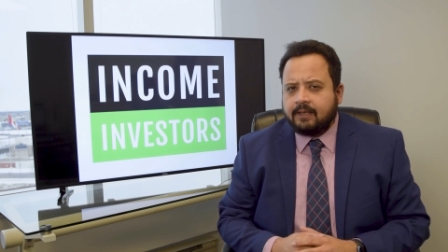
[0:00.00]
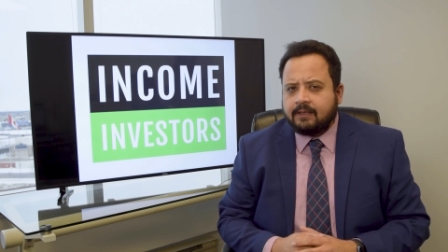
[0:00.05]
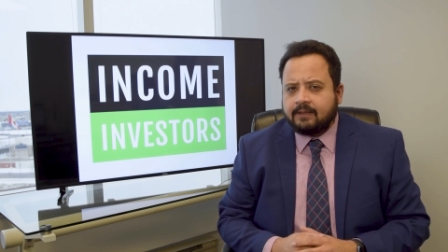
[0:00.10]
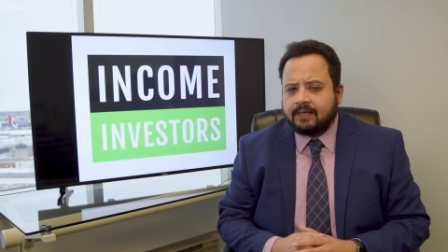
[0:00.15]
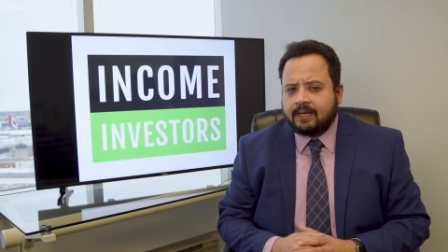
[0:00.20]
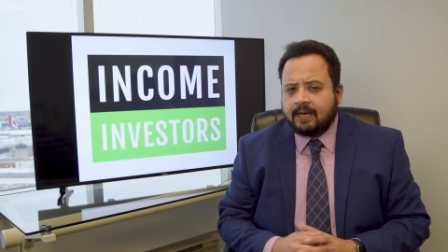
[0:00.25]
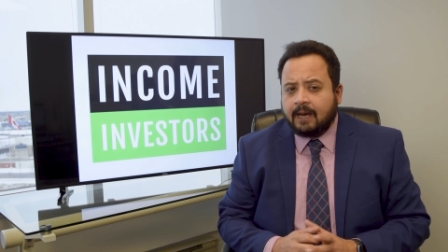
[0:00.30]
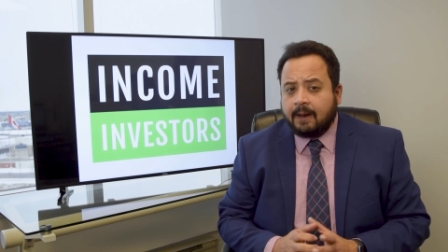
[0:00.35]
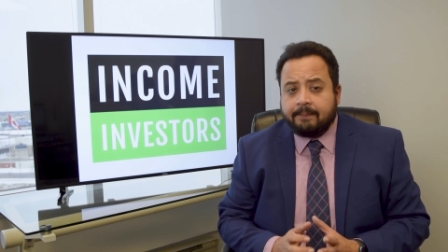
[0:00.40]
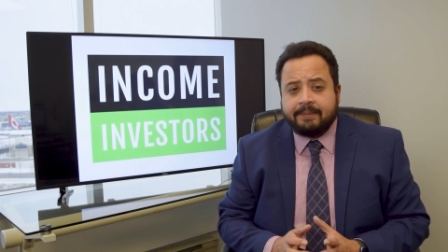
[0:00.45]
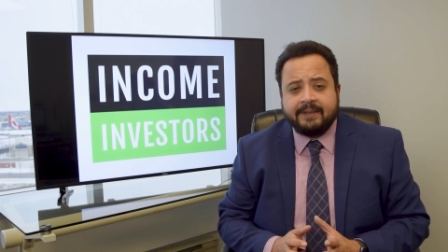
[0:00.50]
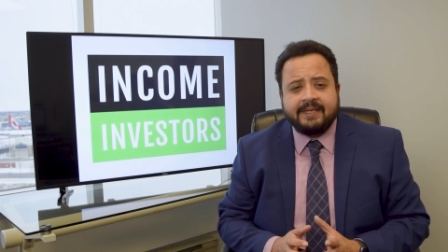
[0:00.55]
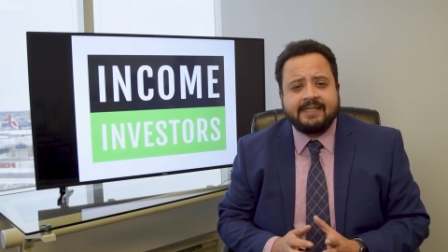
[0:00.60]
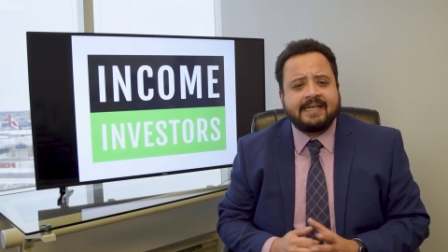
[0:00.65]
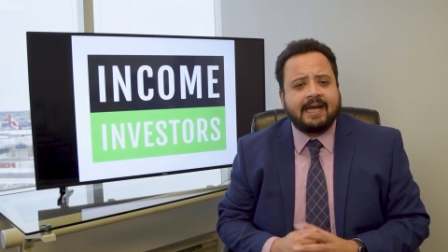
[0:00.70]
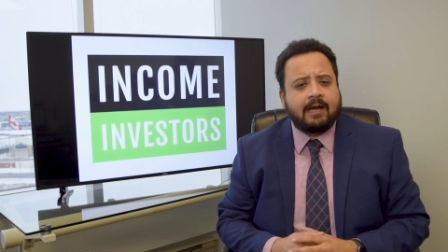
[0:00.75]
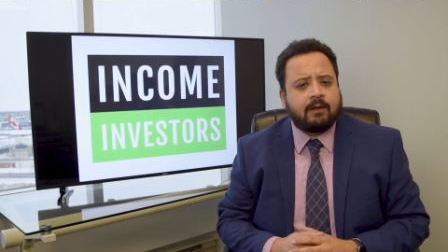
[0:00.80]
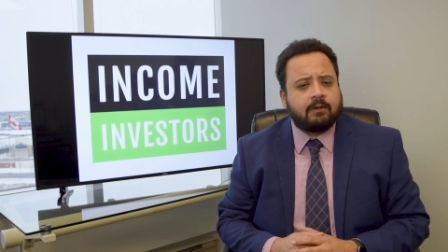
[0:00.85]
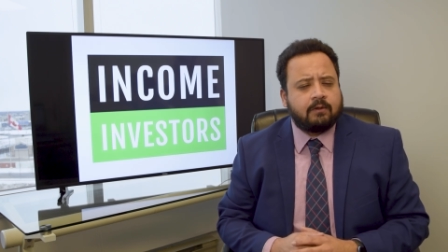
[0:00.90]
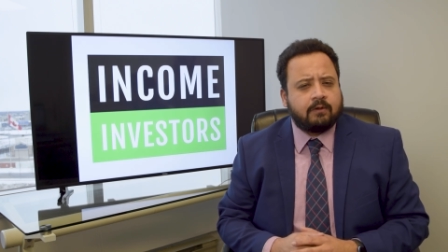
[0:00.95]
The company's
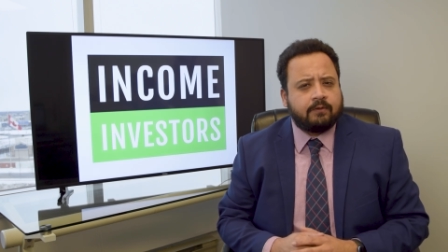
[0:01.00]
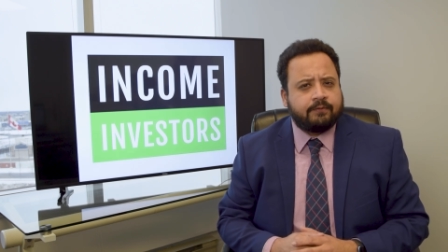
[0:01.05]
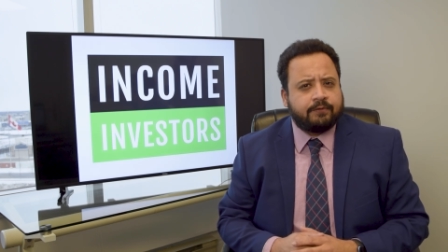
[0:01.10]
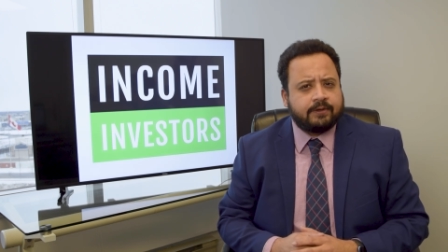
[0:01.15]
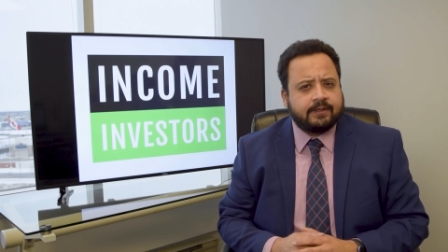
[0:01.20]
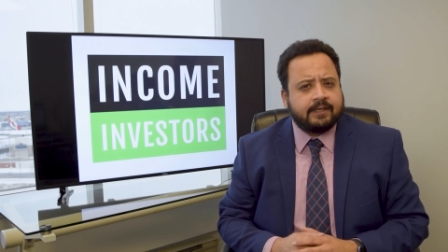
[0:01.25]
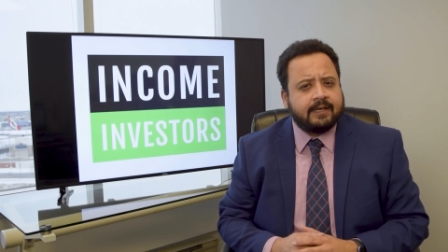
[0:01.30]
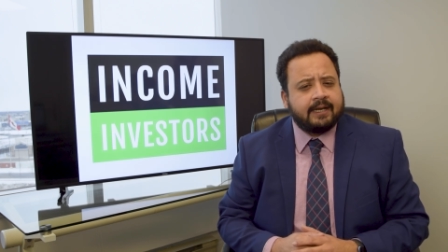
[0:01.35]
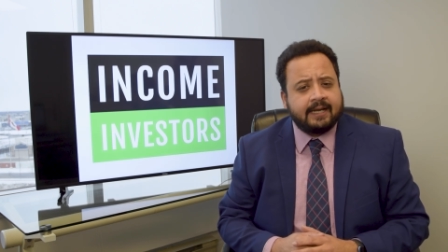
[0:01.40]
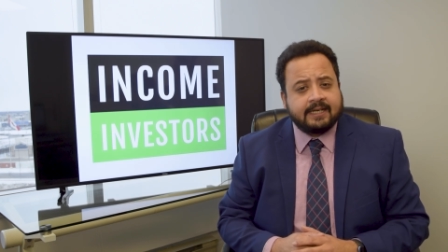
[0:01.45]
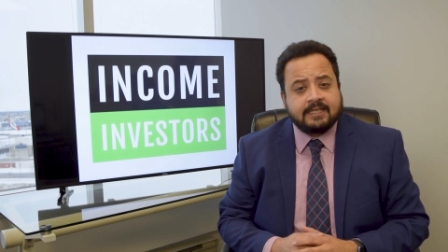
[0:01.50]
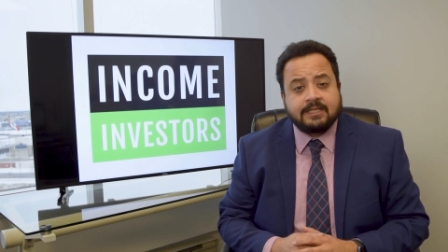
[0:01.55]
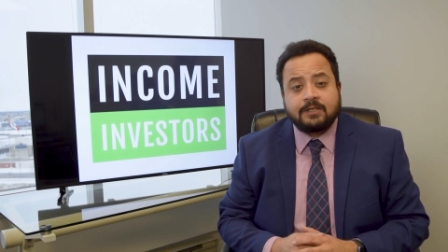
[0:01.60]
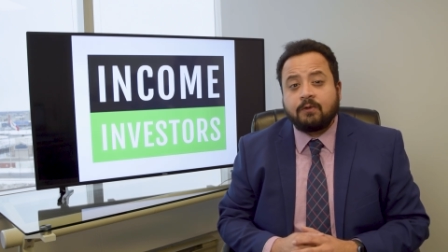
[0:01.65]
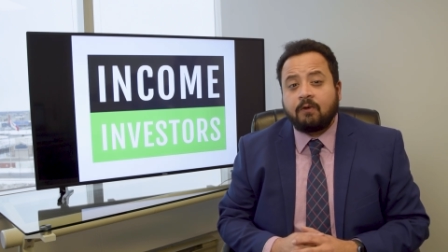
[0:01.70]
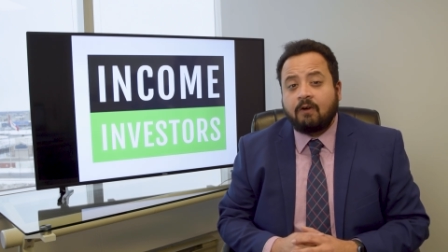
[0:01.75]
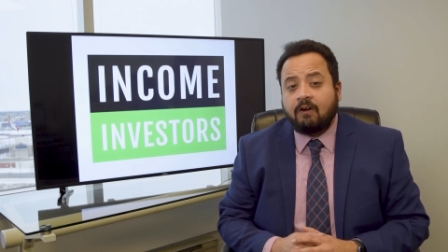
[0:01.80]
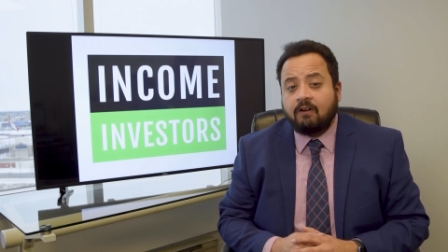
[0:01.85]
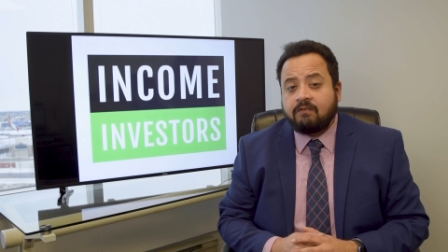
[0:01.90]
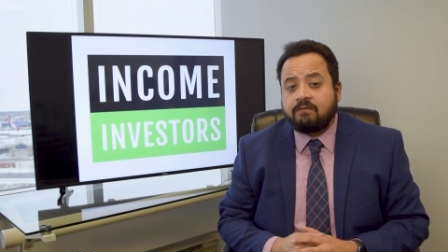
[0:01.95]
outlook for the next
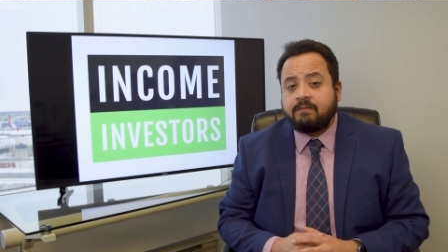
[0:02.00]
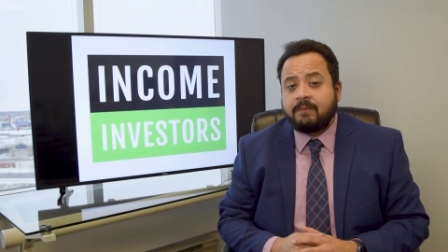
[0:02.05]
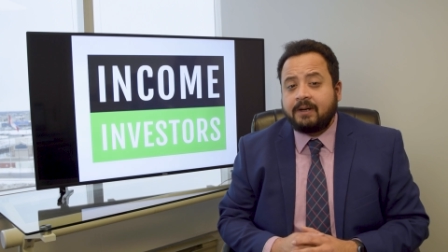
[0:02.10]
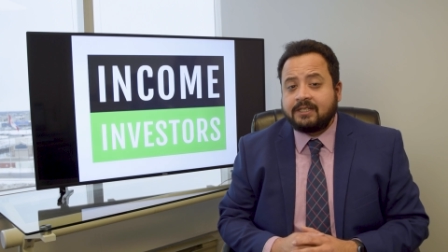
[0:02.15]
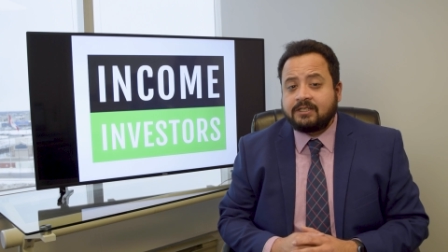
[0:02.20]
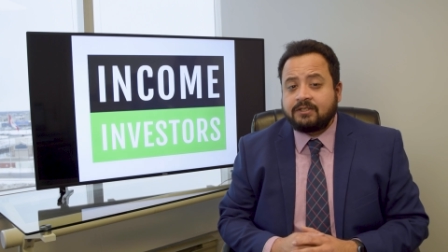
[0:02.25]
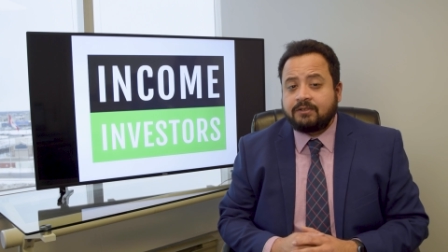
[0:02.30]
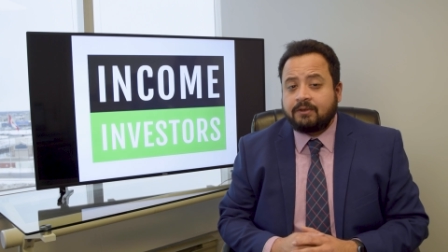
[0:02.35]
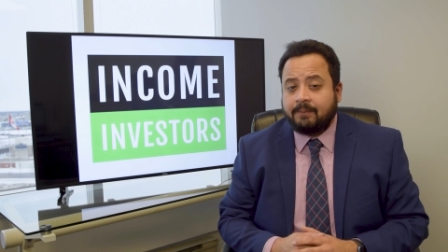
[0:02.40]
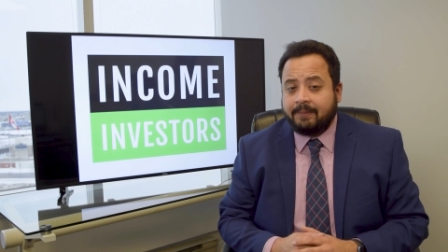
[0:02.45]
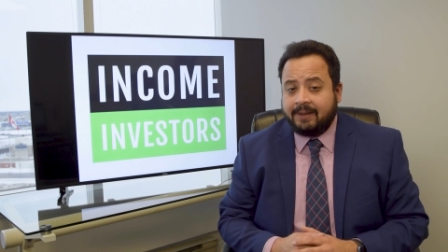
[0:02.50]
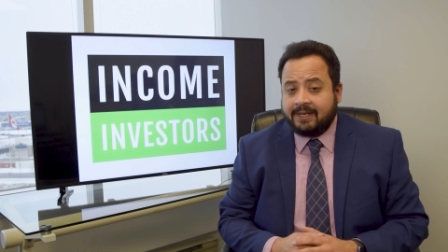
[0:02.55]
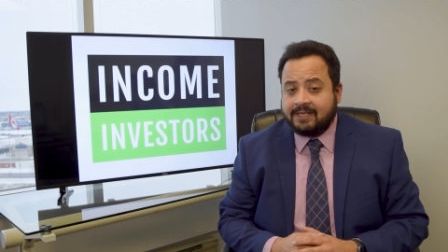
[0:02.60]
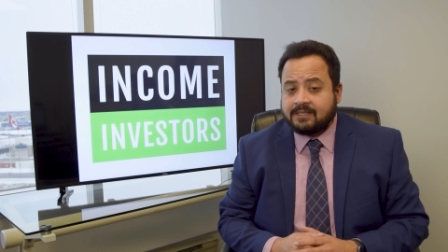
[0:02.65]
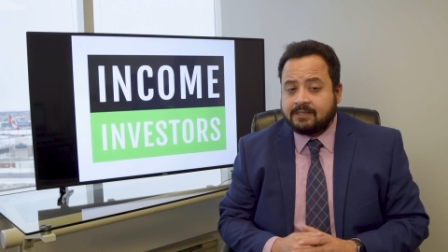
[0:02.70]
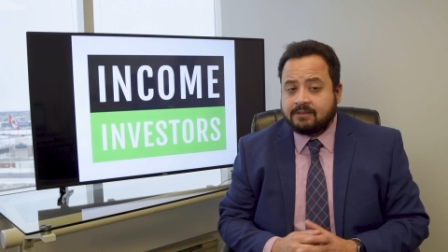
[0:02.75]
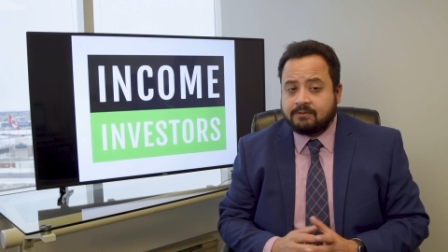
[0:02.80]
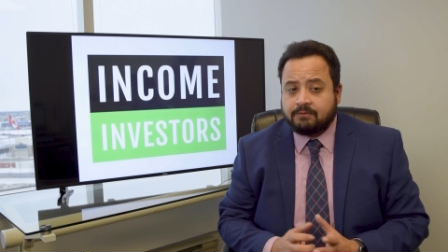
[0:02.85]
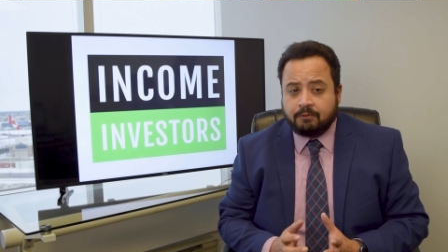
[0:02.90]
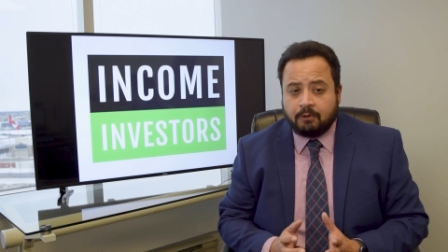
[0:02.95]
12 months
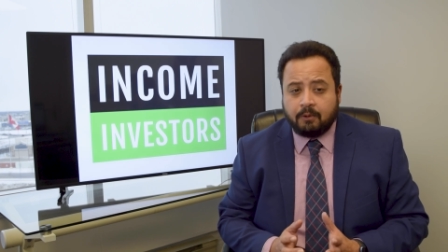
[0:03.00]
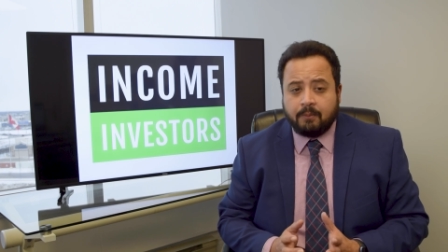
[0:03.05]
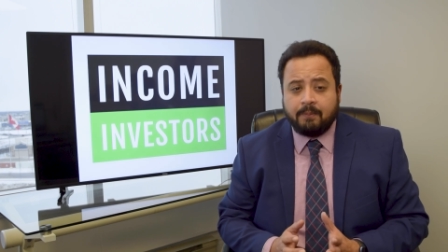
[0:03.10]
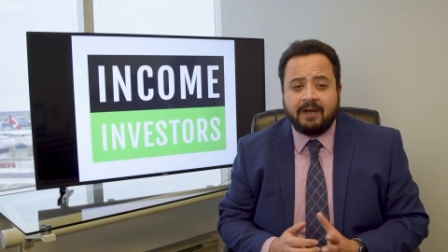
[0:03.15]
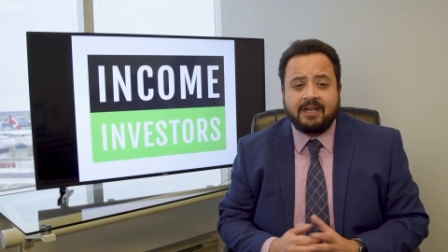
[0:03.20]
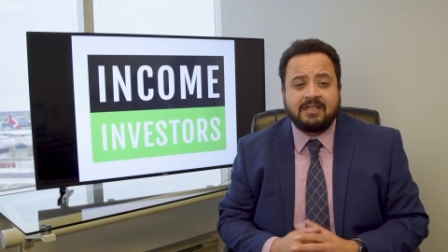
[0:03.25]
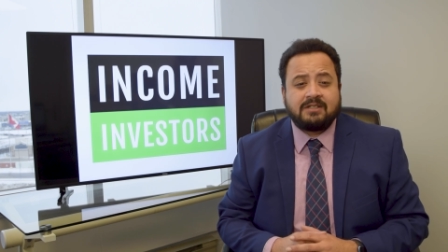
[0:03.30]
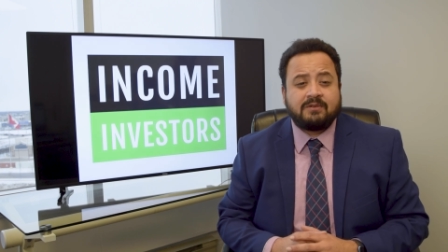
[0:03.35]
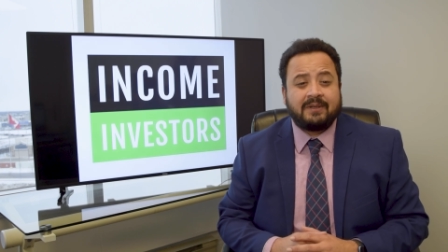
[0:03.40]
remains robust,